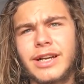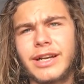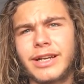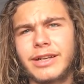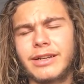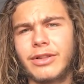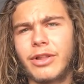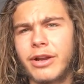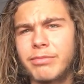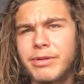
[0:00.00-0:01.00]
Like, a
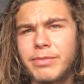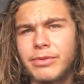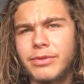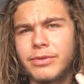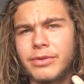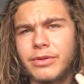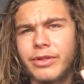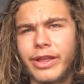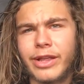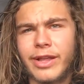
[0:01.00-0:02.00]
lot of people
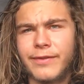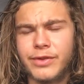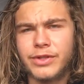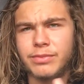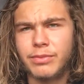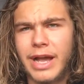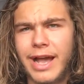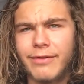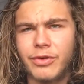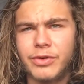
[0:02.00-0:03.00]
think that if you just
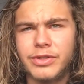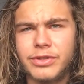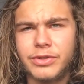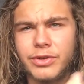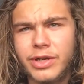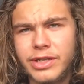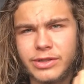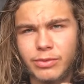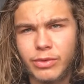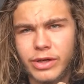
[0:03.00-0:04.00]
have a crystal, it
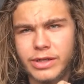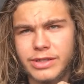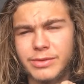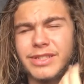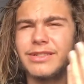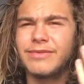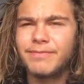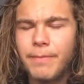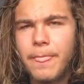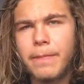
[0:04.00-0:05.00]
just works, which
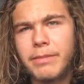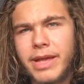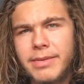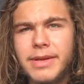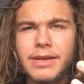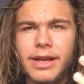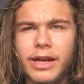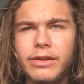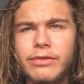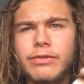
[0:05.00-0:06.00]
maybe,
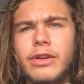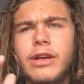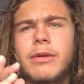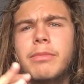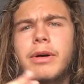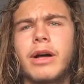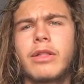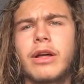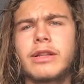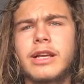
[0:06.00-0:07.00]
kind of, but a
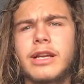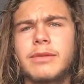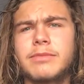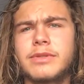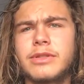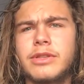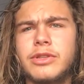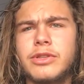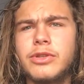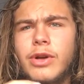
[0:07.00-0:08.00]
lot of times
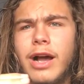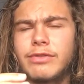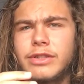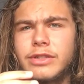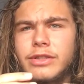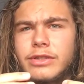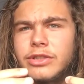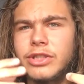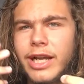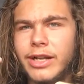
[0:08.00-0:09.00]
you have to
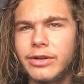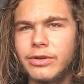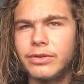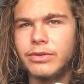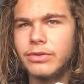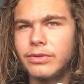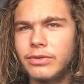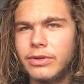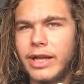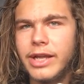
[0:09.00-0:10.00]
channel
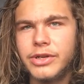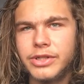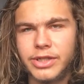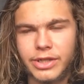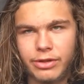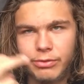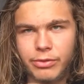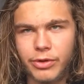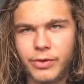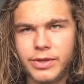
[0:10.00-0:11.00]
energy through
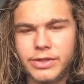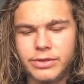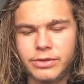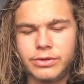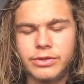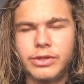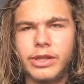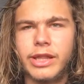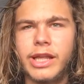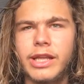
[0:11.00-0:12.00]
the crystal to
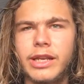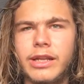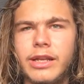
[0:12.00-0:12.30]
then